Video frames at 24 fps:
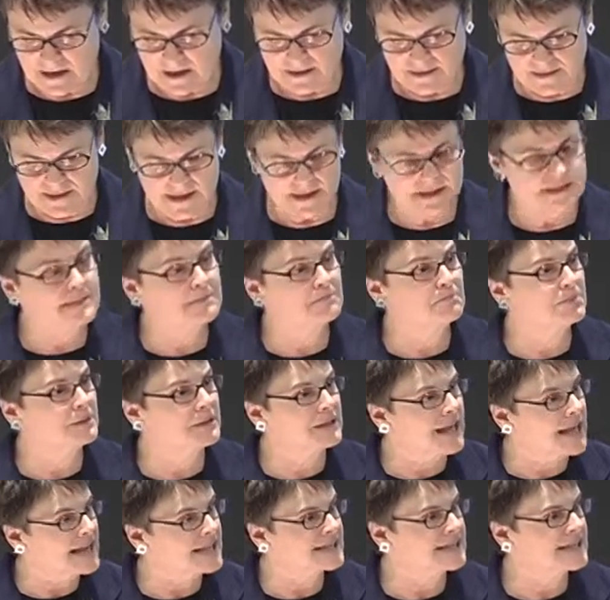This
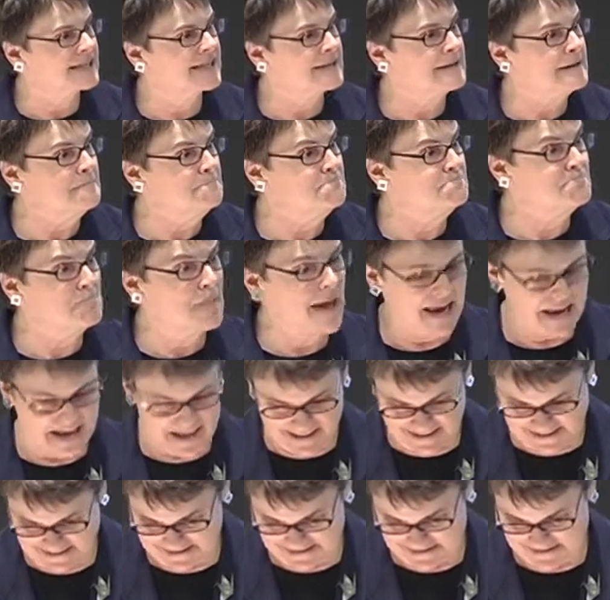blessed
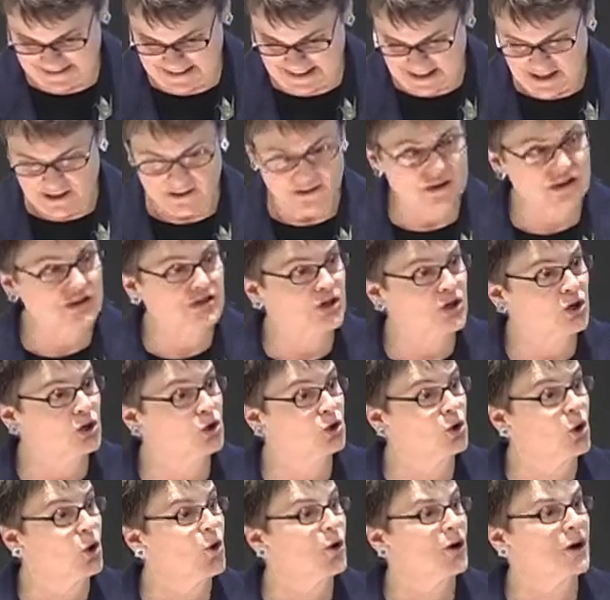maiden, this
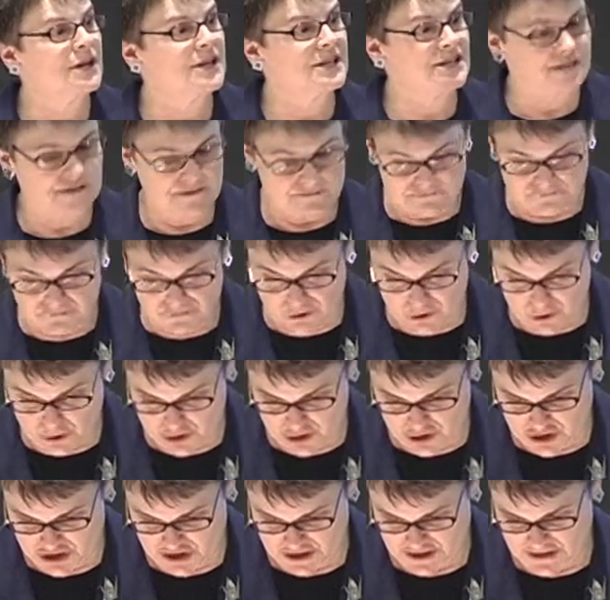glorious
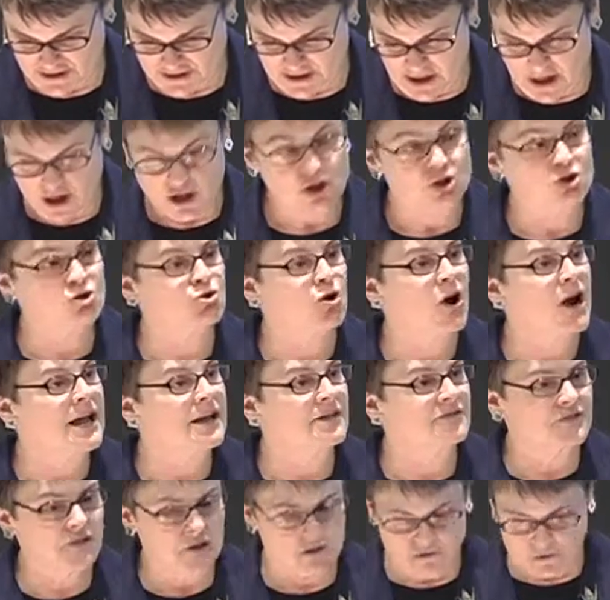virgin,
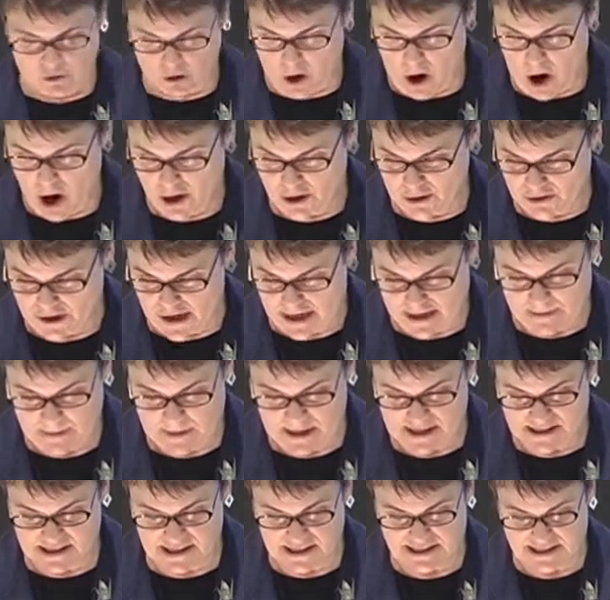triumphed over all her
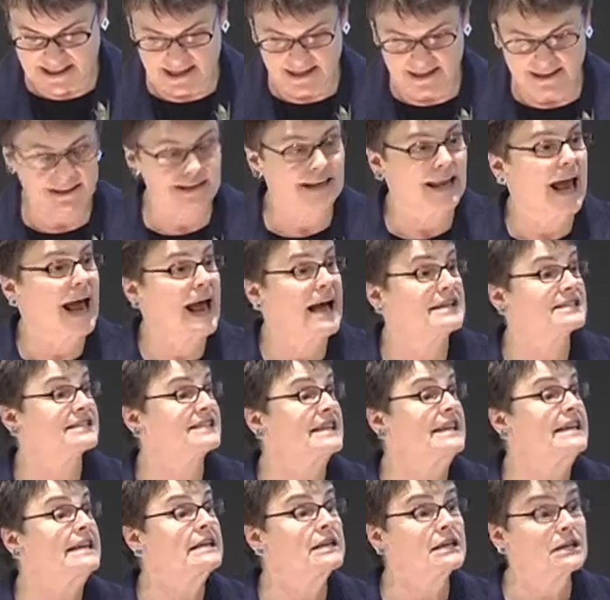enemies until at last,
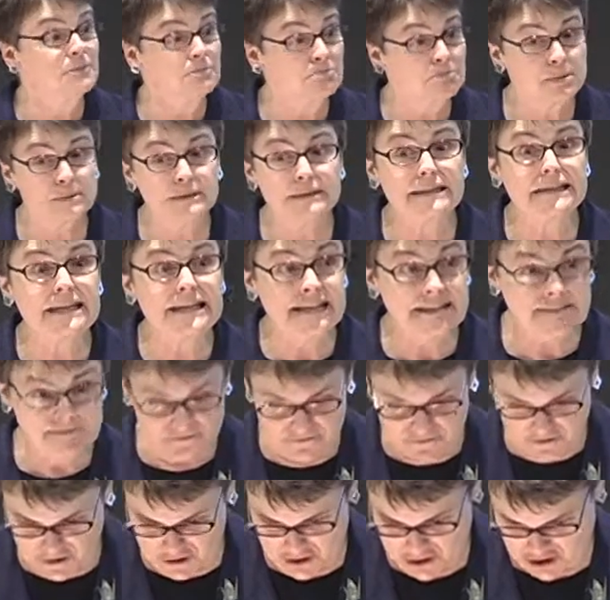in complete
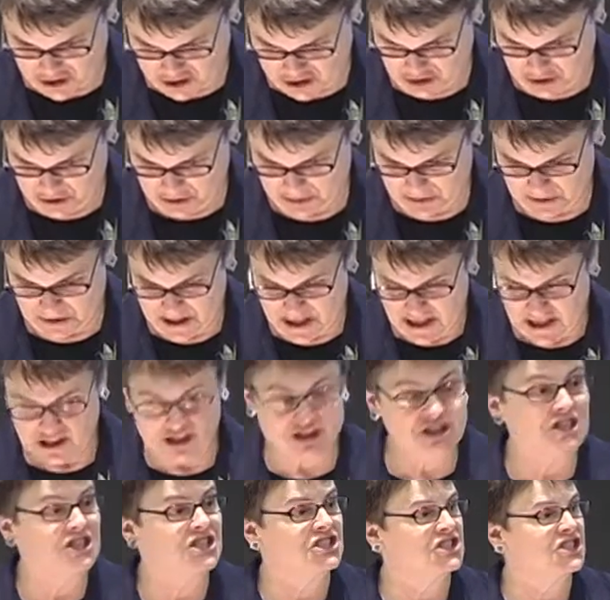virtue,
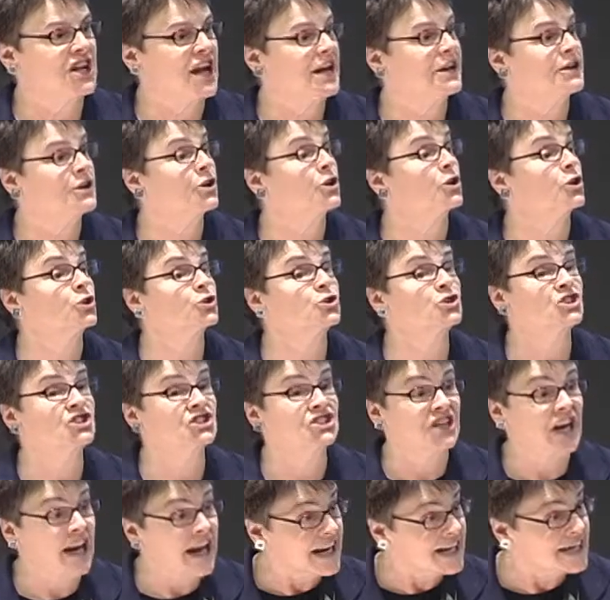she shed her
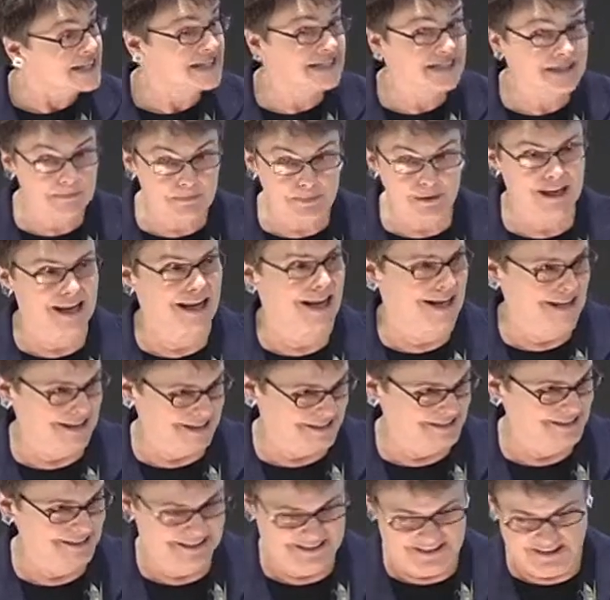chaste
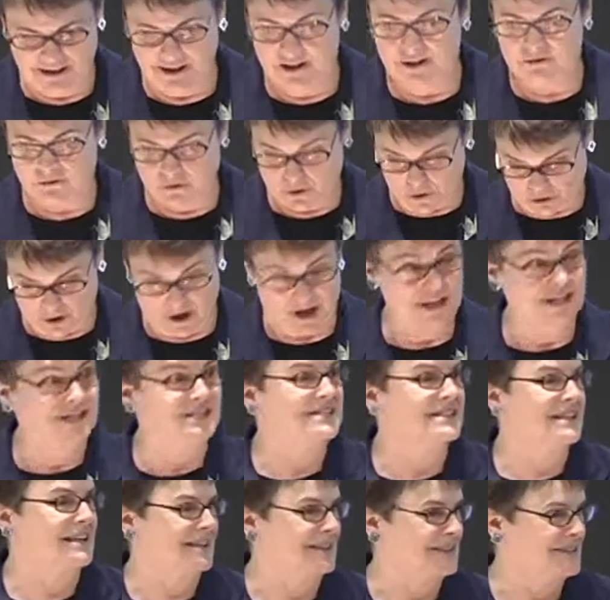blood for Christ's
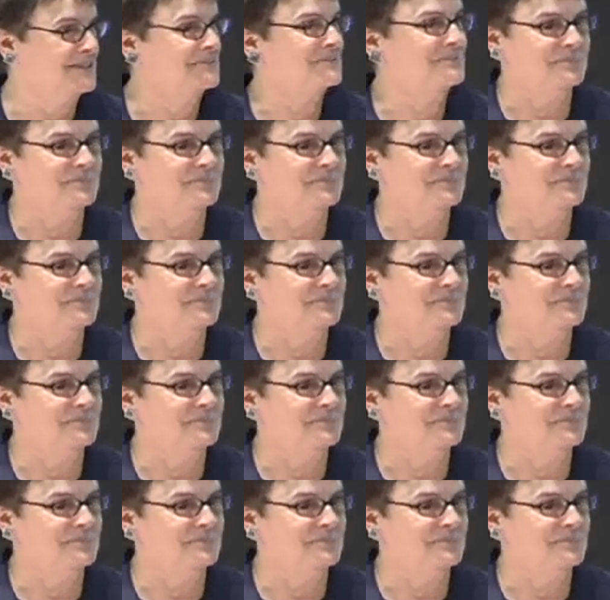sake.